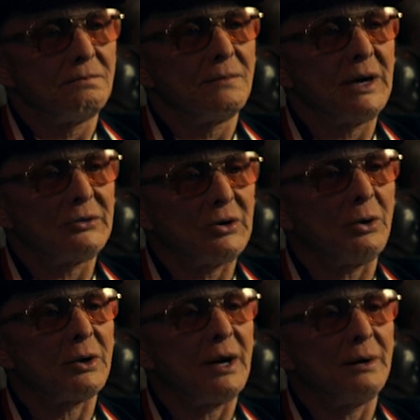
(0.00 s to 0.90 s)
I said,
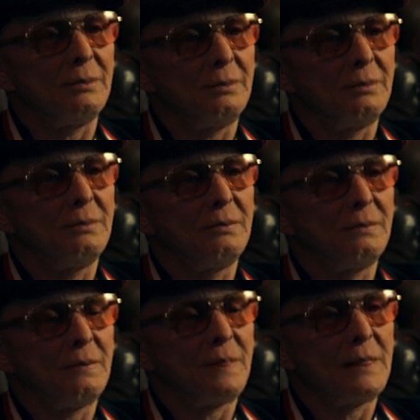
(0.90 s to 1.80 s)
okay.
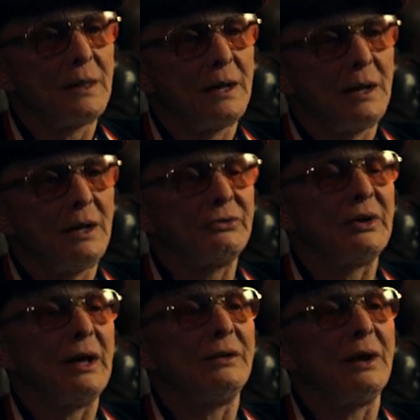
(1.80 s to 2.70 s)
He said,